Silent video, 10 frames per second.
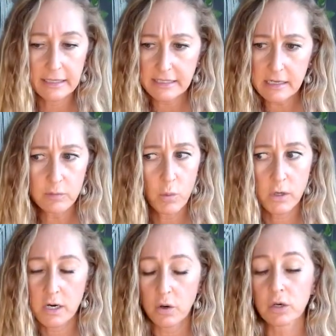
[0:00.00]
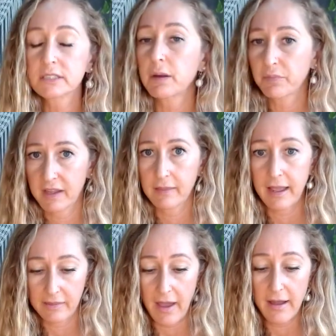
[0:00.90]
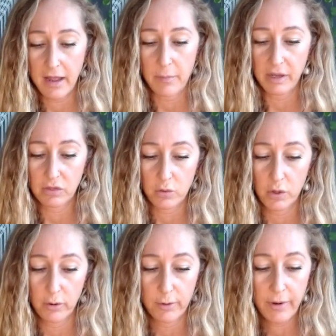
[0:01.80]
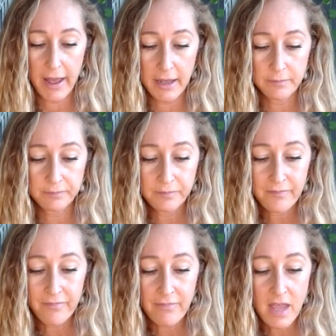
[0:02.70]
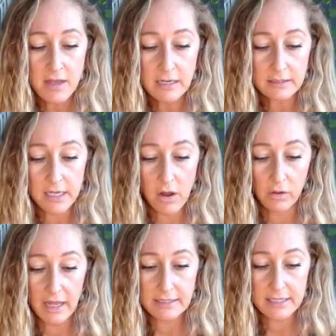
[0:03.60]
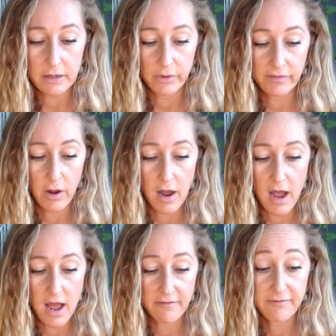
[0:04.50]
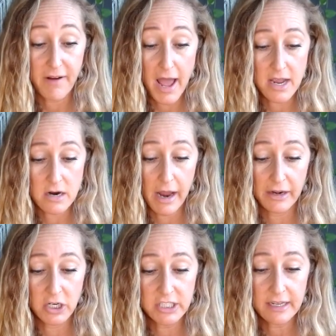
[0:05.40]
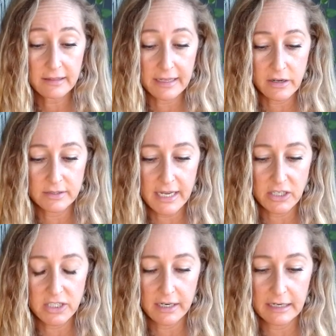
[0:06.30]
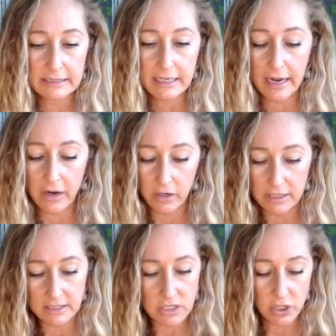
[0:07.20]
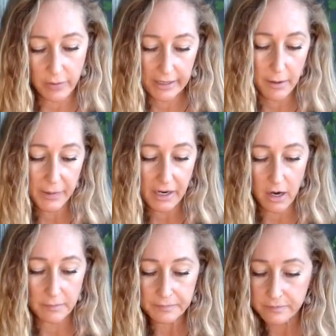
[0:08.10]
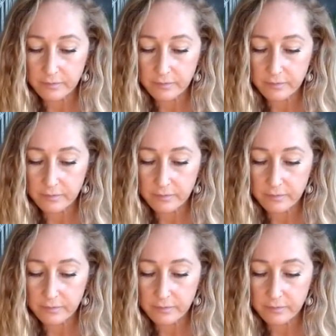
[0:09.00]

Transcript: teamwork or something like that coming through, okay? So let's see, we've got fire energy, Leo, Sagittarius, and Aries showing up here.